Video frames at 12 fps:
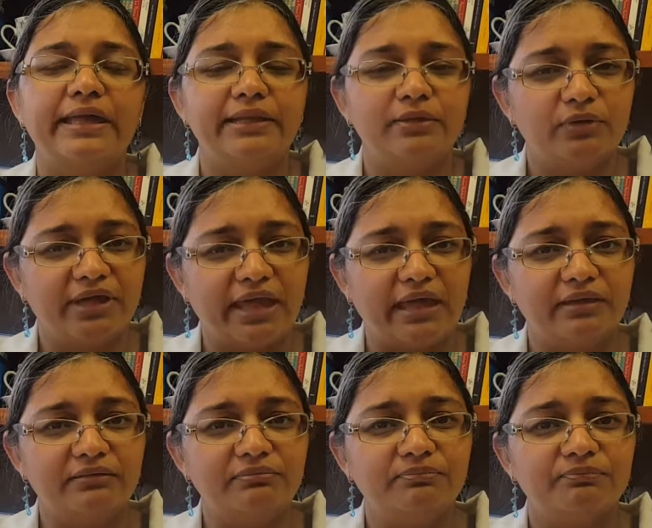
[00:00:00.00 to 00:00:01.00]
Hello
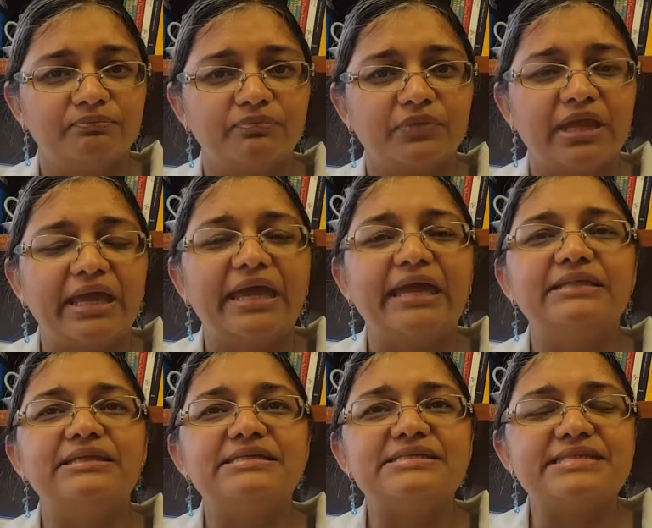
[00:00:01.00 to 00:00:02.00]
again.
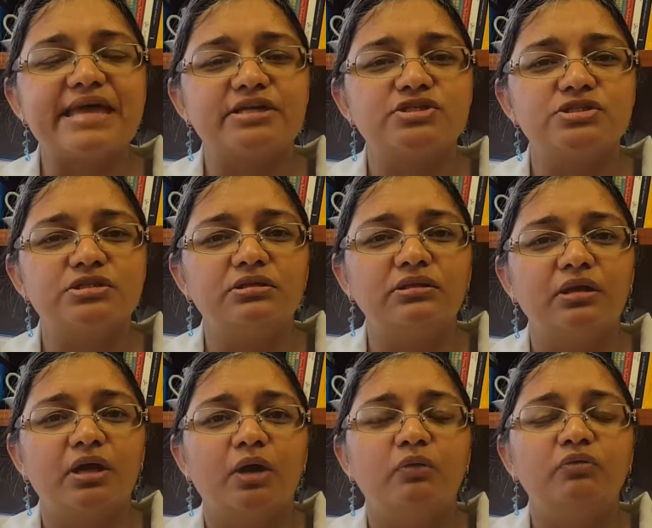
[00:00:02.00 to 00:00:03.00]
In this section,
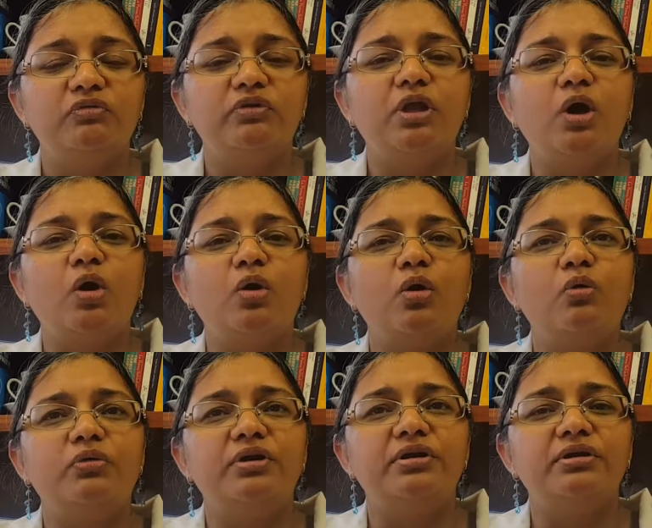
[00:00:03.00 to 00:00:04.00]
we will go
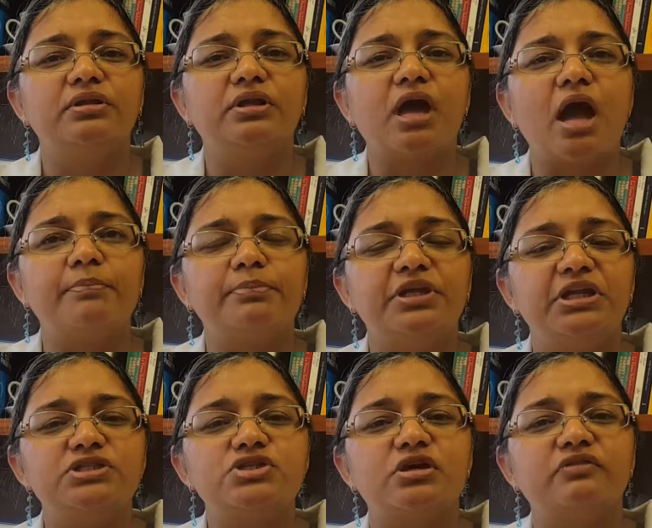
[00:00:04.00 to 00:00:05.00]
over the
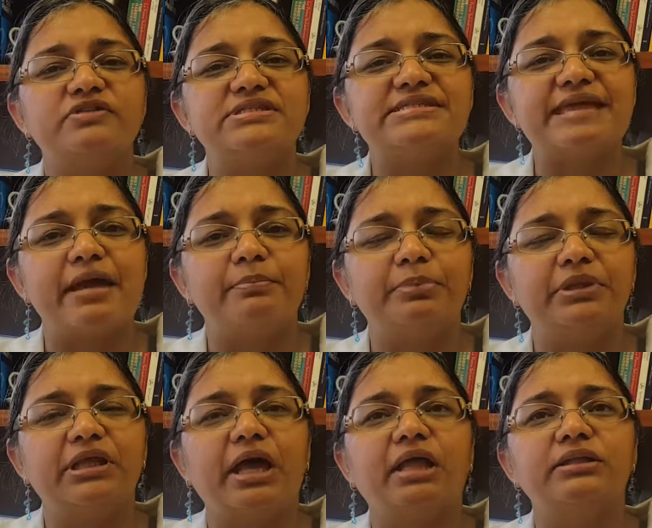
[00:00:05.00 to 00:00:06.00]
components of a
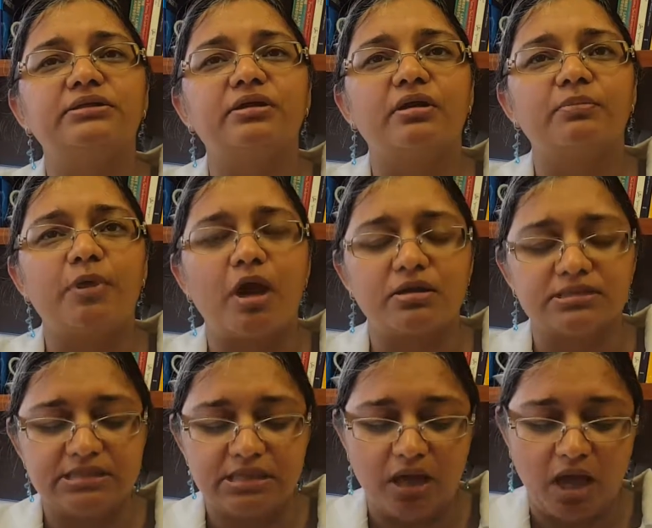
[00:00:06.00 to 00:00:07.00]
sample healthcare
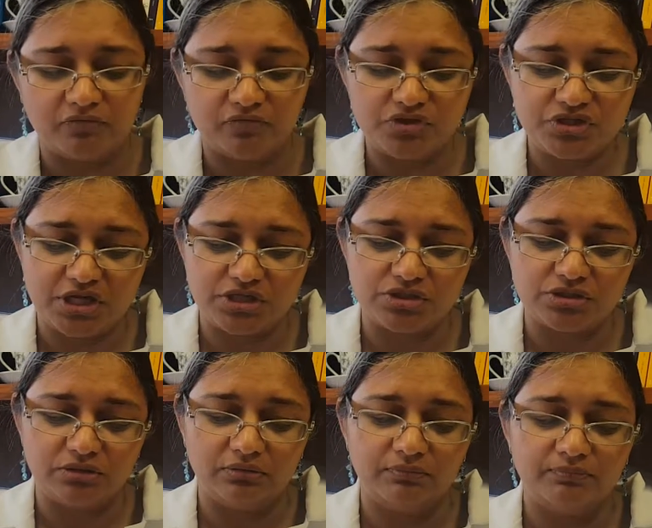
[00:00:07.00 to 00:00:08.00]
proxy conversation.